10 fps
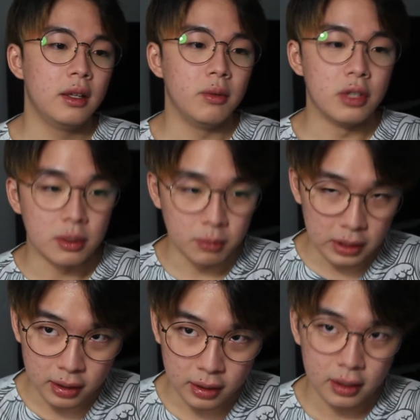which is
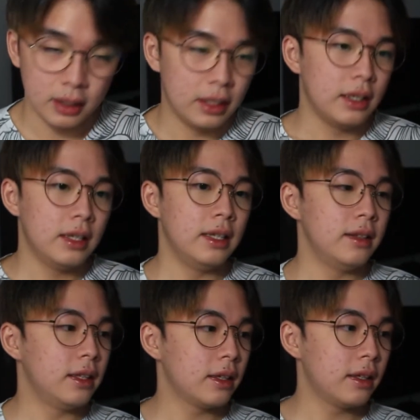me, in
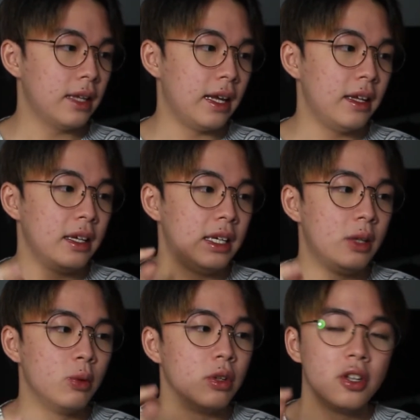thinking that he
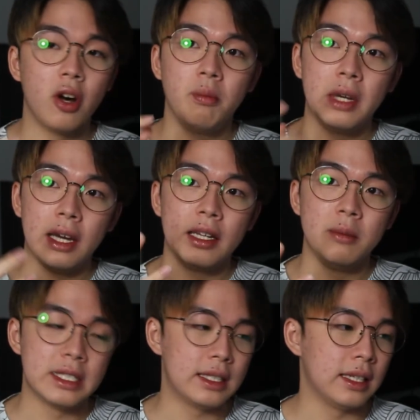would not make any
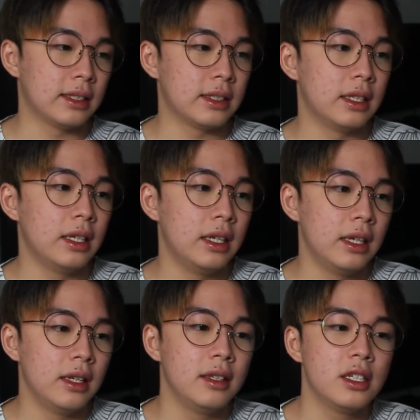mistakes.
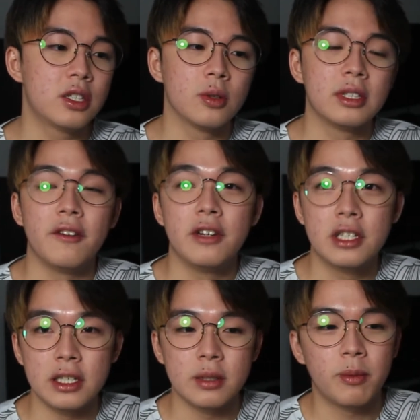This shows that
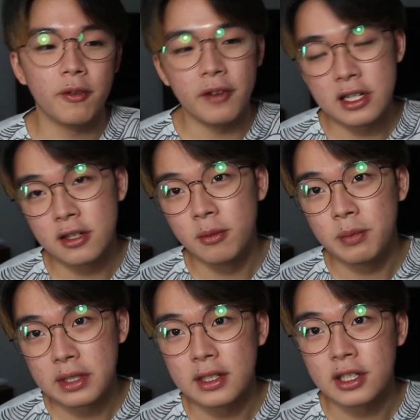Richard's professional
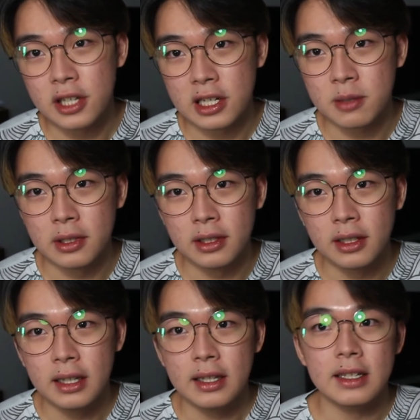business judgment
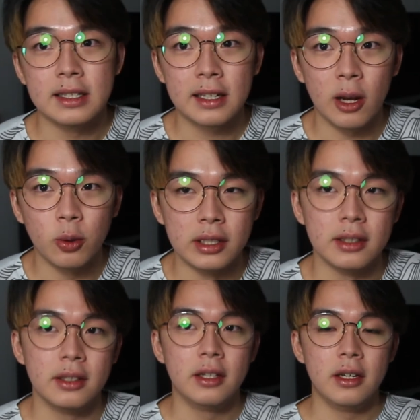is clouded
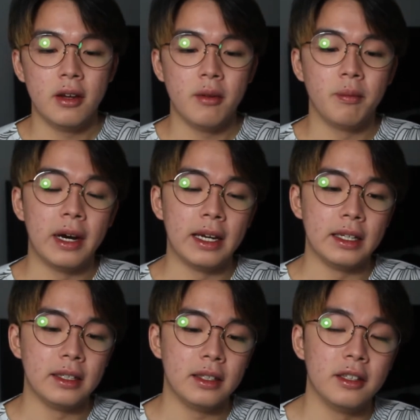by
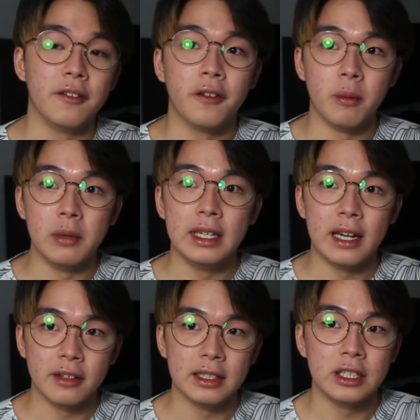the
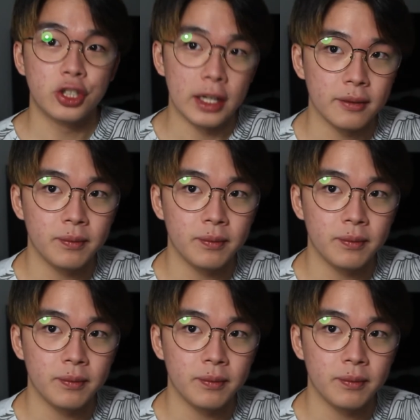familiarity threat.